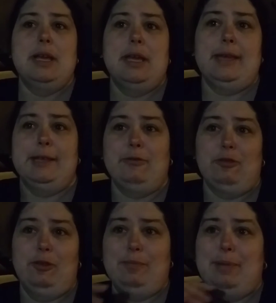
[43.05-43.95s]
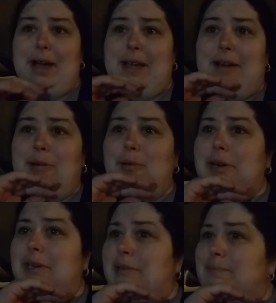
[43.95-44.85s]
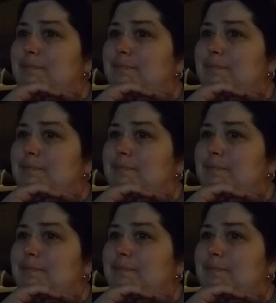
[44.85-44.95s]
in a group bio. Um,